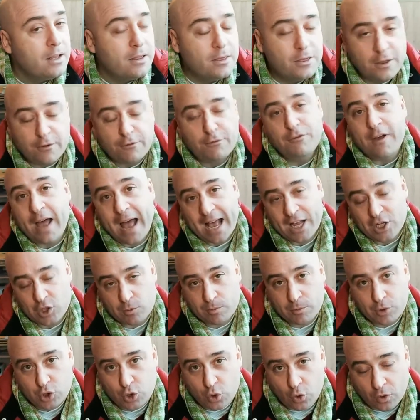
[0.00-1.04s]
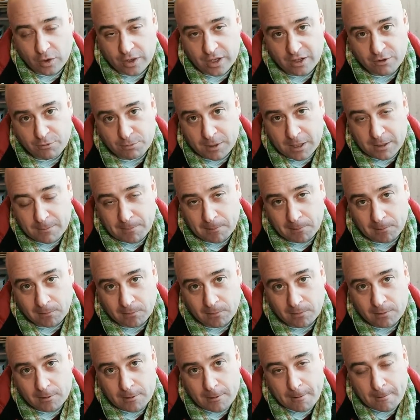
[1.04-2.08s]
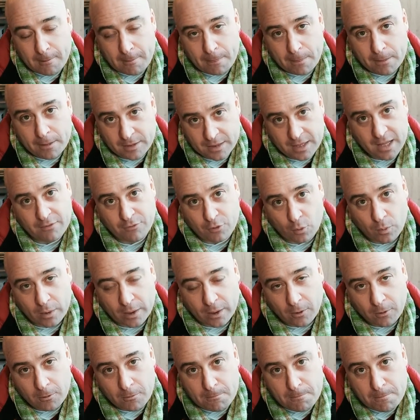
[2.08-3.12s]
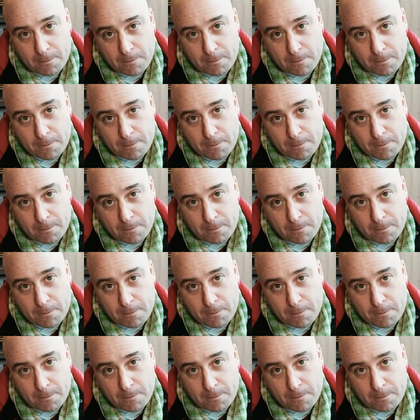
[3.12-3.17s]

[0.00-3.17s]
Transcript: The vast majority of people never will.